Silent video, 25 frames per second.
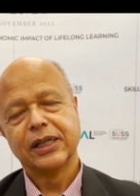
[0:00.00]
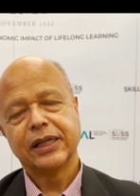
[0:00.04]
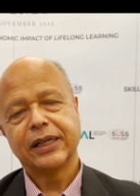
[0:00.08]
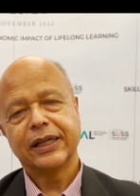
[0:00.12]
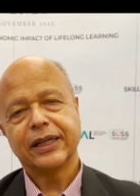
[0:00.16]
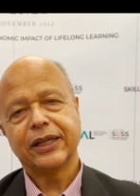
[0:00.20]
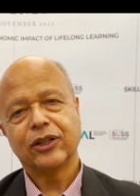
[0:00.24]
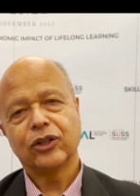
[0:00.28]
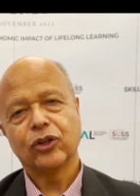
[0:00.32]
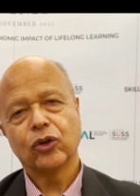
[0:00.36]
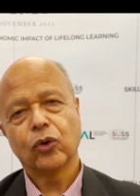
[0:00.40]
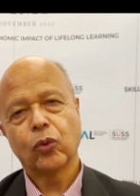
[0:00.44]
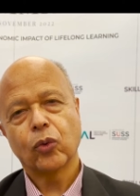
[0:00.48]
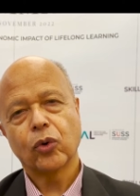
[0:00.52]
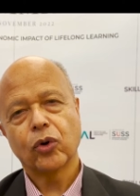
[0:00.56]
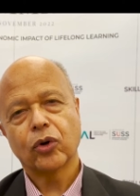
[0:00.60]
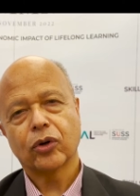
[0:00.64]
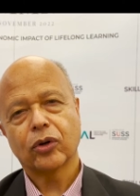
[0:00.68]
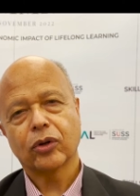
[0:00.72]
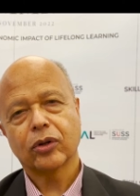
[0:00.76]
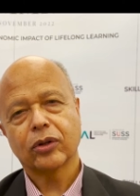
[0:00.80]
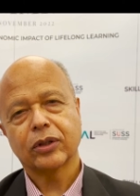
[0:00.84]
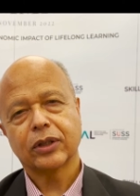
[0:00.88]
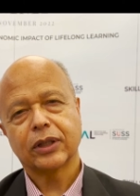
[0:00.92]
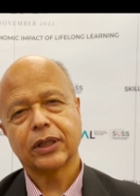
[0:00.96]
in a
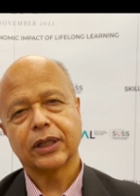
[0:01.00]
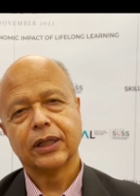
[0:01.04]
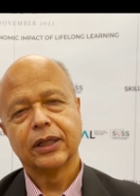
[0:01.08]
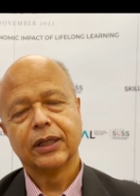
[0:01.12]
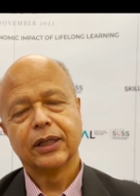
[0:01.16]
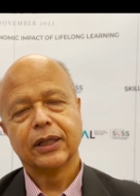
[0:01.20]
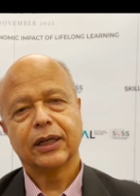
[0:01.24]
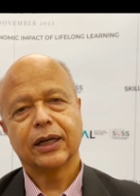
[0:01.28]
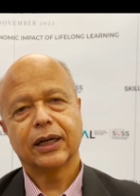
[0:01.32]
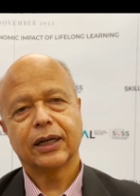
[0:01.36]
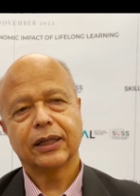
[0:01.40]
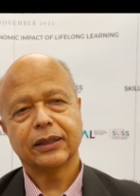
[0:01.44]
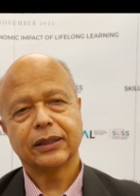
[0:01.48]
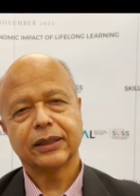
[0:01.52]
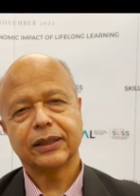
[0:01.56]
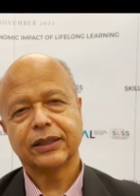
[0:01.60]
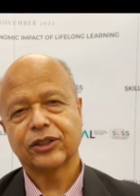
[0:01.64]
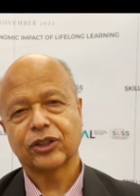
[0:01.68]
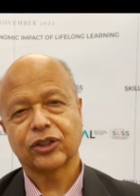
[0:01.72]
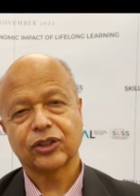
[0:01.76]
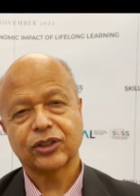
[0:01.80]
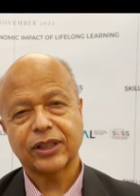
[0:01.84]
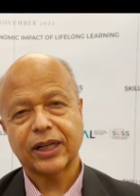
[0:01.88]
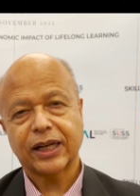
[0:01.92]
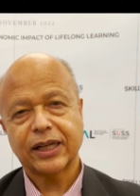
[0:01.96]
world and in
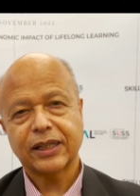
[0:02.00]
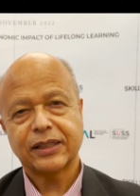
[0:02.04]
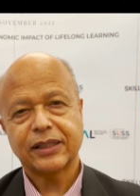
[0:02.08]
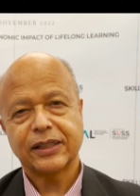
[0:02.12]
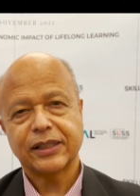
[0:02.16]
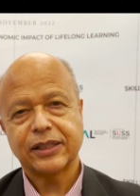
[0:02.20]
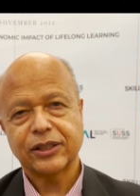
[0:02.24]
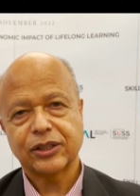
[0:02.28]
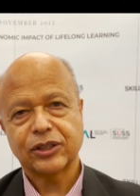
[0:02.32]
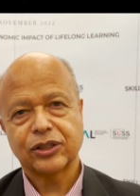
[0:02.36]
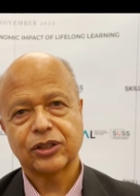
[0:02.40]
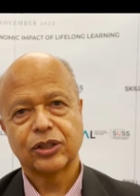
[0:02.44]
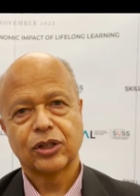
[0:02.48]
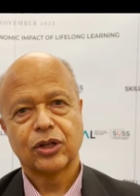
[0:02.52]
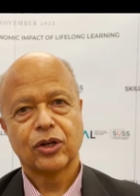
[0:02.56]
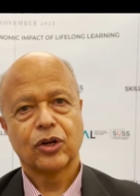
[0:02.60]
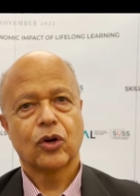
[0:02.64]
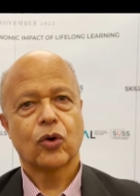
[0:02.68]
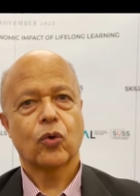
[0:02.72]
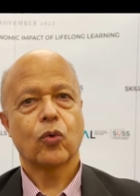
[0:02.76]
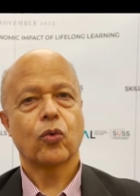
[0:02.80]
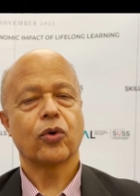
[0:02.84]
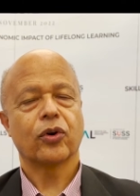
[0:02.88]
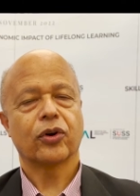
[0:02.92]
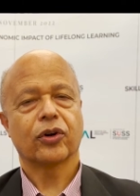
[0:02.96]
societies
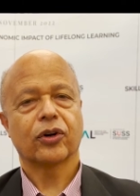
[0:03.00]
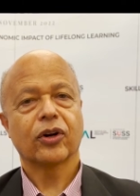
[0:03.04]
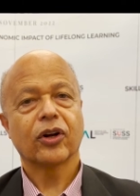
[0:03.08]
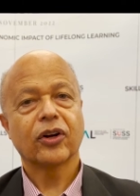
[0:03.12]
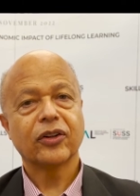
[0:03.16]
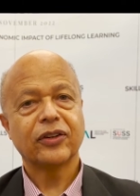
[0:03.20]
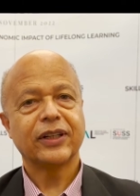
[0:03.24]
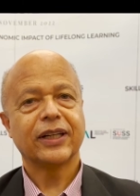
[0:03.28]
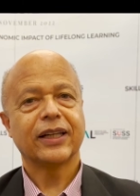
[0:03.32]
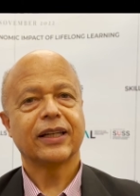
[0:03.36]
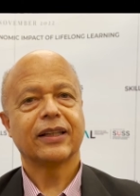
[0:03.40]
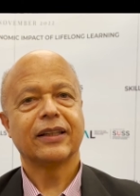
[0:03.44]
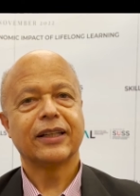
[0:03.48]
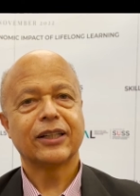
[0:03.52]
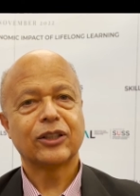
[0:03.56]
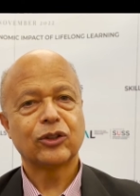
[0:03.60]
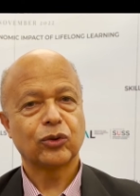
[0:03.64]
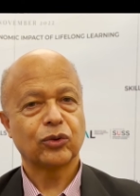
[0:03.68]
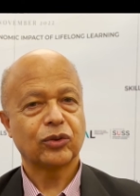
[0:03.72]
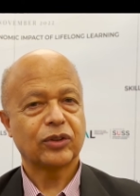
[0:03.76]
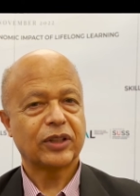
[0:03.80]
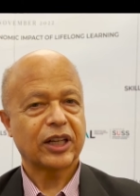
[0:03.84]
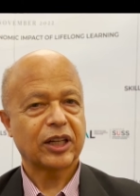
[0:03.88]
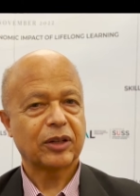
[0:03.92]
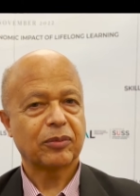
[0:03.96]
where learning needs to
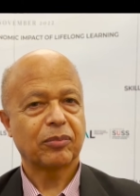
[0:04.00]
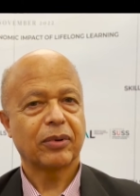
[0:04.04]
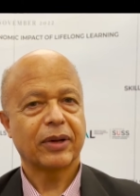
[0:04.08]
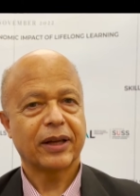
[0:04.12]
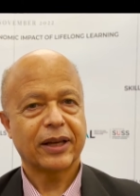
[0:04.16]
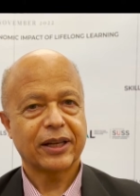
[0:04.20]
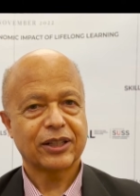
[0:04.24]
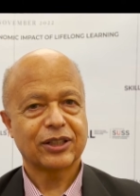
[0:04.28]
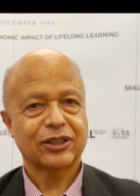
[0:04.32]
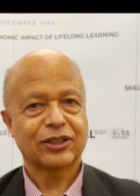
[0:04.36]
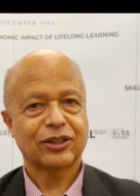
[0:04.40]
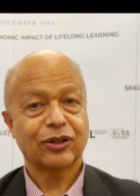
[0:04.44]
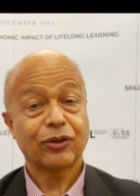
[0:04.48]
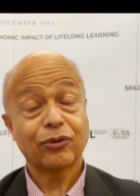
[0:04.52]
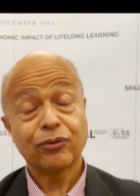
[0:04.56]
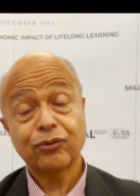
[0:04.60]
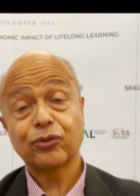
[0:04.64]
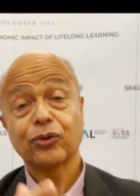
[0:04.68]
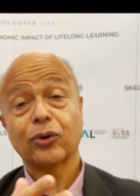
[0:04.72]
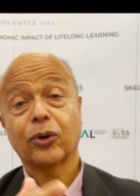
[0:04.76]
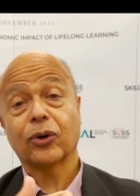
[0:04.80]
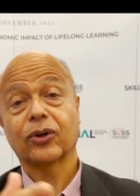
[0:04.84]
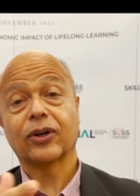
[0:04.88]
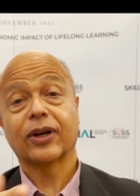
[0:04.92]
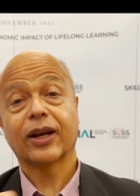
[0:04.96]
take place
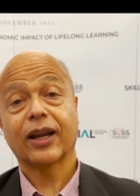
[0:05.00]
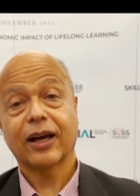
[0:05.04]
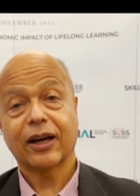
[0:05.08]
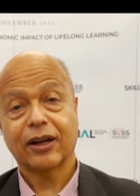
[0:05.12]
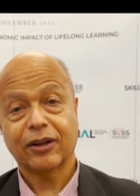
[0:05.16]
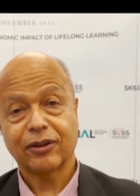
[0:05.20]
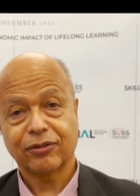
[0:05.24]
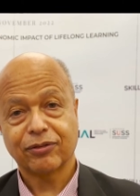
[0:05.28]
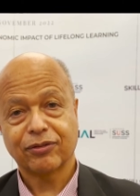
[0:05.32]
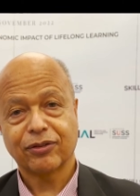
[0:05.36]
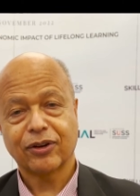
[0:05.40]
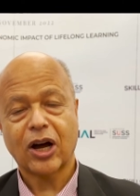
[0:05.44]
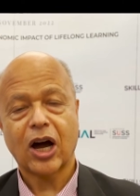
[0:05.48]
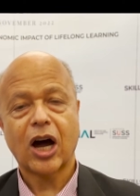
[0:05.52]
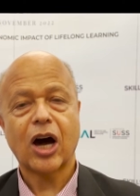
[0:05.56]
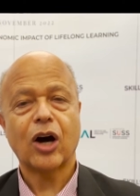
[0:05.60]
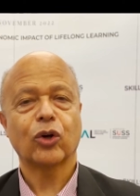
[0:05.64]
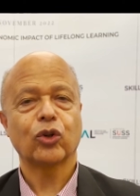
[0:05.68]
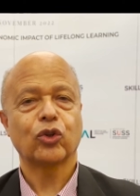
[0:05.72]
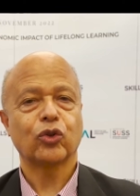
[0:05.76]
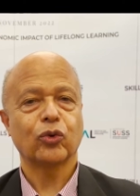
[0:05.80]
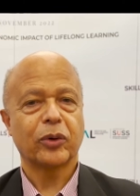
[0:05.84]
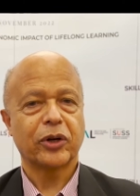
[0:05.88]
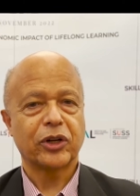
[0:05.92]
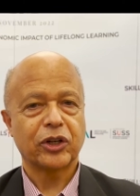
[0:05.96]
throughout life, how
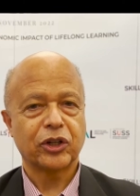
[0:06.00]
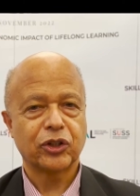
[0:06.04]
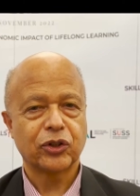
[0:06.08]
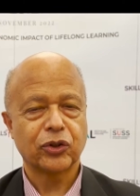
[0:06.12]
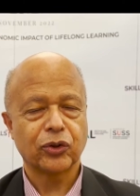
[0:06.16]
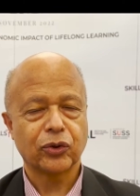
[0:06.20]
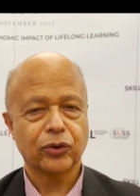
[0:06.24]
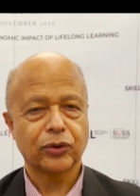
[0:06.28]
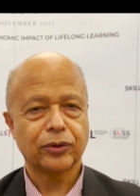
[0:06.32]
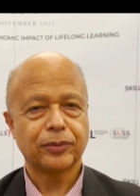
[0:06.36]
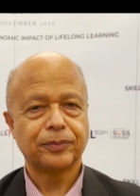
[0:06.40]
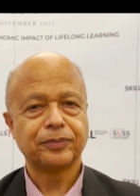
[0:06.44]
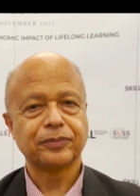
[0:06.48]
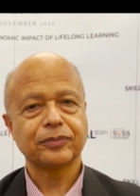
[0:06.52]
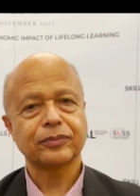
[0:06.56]
to ensure